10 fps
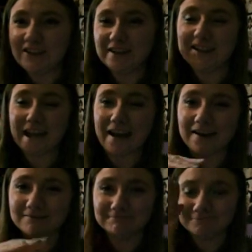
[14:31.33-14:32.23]
Yeah,
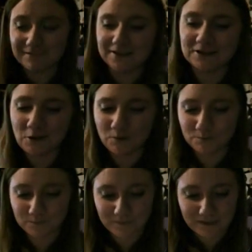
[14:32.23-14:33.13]
so
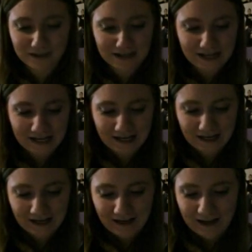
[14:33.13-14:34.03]

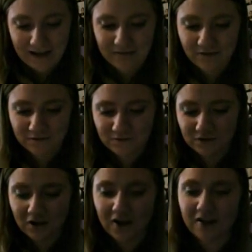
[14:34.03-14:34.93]
if you've
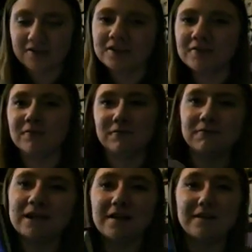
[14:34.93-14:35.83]
not
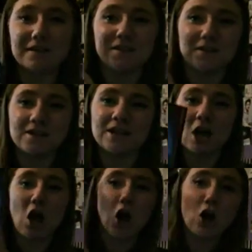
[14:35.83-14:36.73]
read this series,
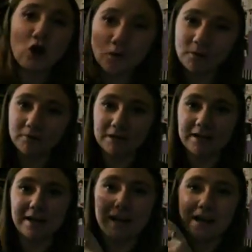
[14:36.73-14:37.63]
go and read
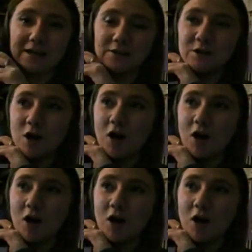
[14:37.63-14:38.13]
it. It is,